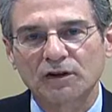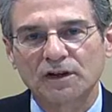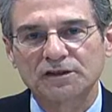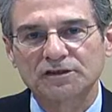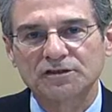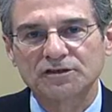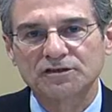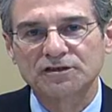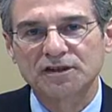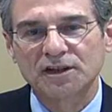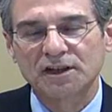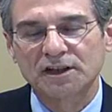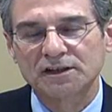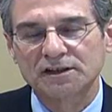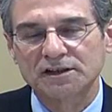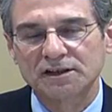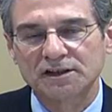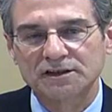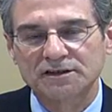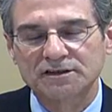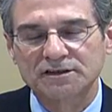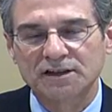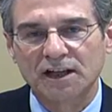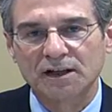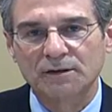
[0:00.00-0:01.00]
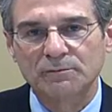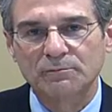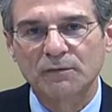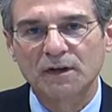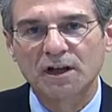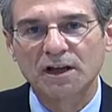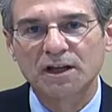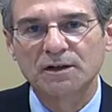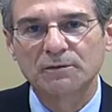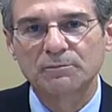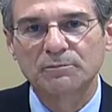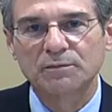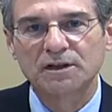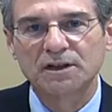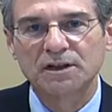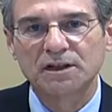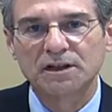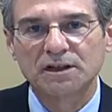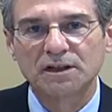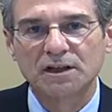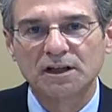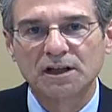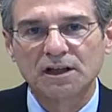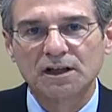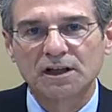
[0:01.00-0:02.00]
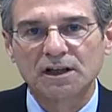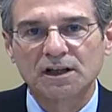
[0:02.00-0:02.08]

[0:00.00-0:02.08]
understandings that may be